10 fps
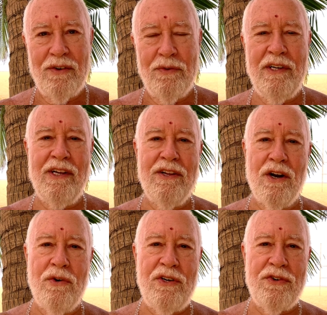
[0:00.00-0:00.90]
Really,
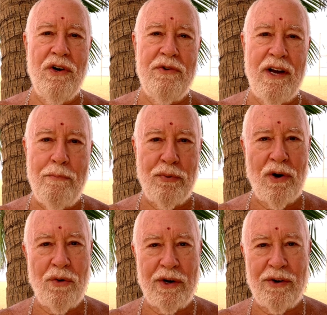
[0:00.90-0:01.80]
there is no
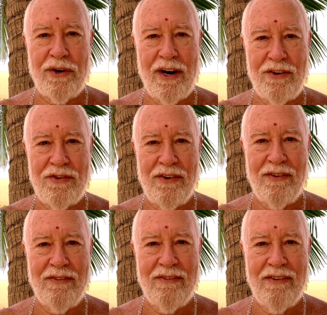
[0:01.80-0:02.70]
temporary creation.
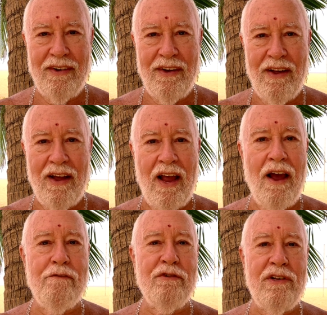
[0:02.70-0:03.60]

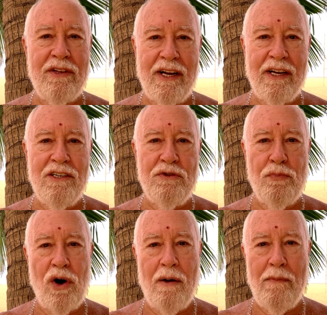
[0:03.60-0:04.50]
Everything is
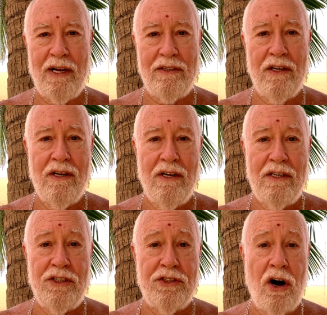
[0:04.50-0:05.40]
Brahman.
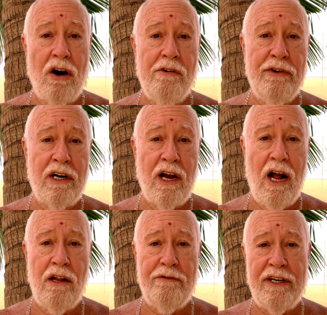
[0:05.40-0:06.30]
Sarva
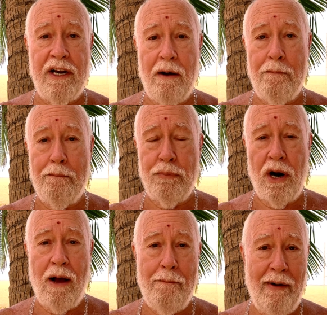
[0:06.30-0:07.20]
Kalvidam
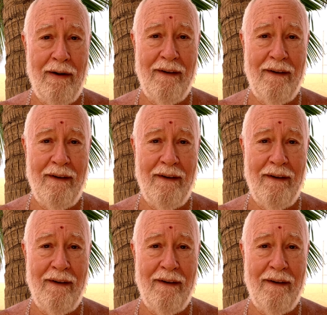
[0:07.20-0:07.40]
Brahma.